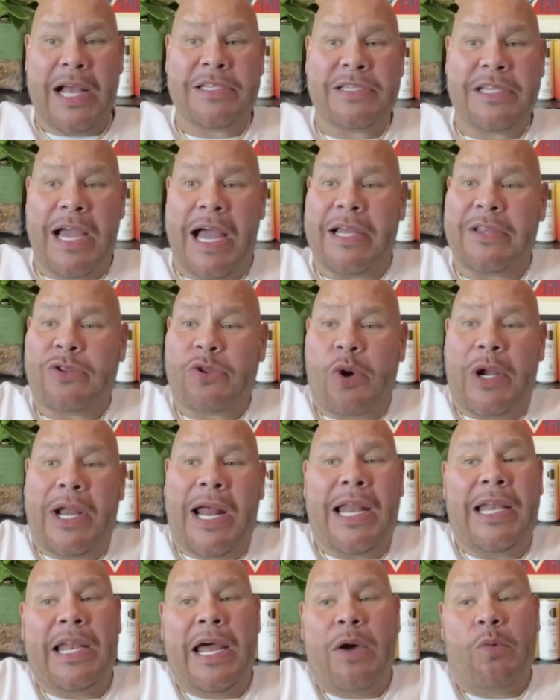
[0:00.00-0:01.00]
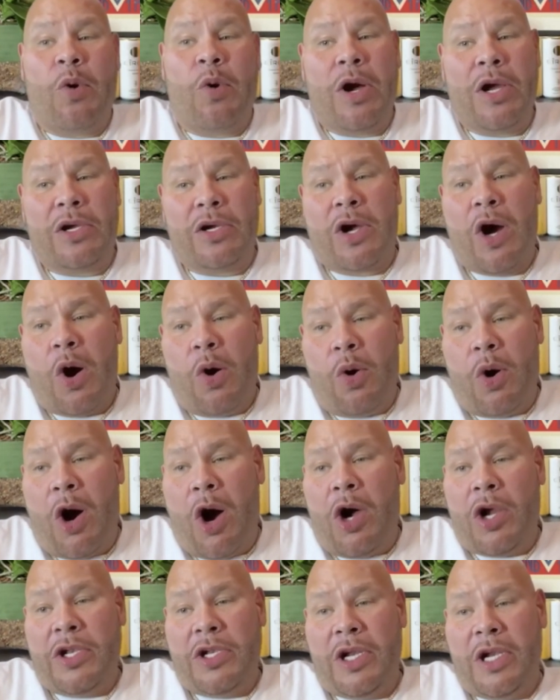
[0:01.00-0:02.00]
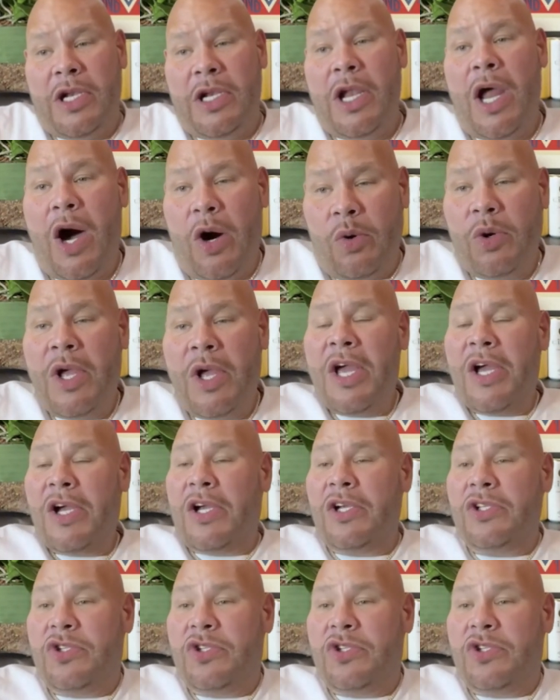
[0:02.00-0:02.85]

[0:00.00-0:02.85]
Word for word: I thought I let one go on the low.